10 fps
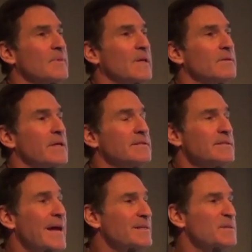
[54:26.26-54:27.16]
you know, it's
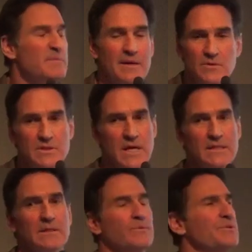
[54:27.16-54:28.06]
sad sometimes because I
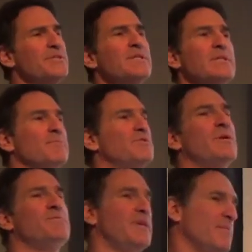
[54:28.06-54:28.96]
will see some
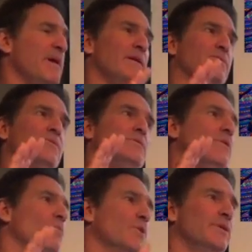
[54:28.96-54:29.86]
subject matter
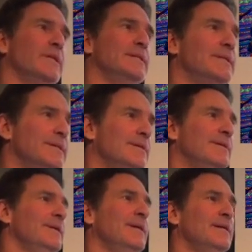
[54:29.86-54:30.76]
so good,
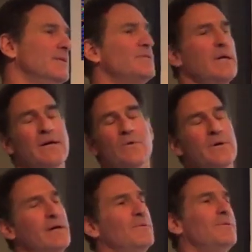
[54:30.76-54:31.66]
and they'll say, "Oh
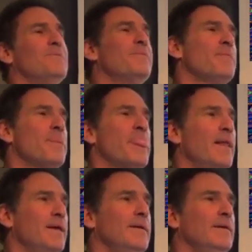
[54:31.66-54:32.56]
no,"
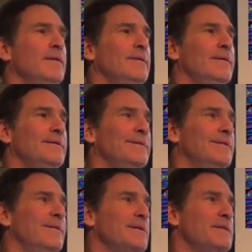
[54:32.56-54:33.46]
and you
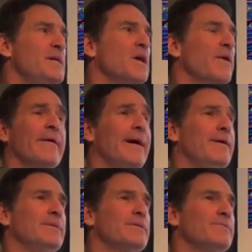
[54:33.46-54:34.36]
know, as a younger guy,
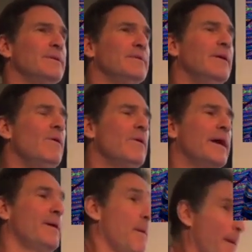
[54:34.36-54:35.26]
I was just went, oh, "Okay,